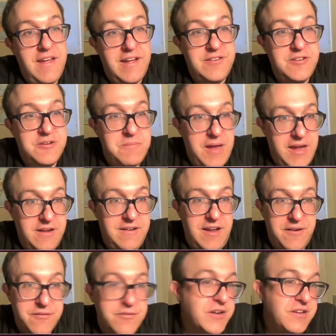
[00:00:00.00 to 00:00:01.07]
and demand
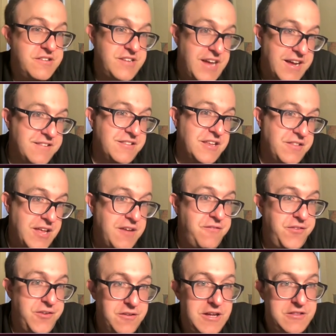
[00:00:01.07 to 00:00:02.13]
every cent that they
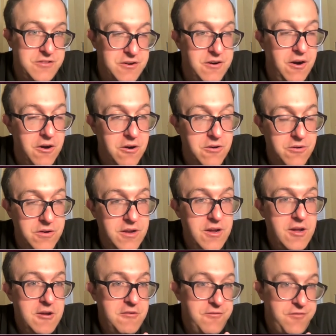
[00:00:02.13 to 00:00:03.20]
feel like they're owed
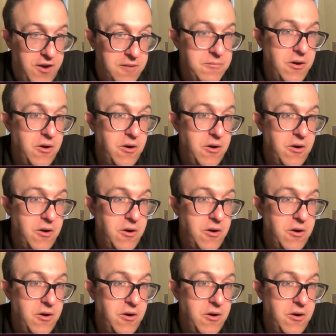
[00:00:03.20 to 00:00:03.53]
from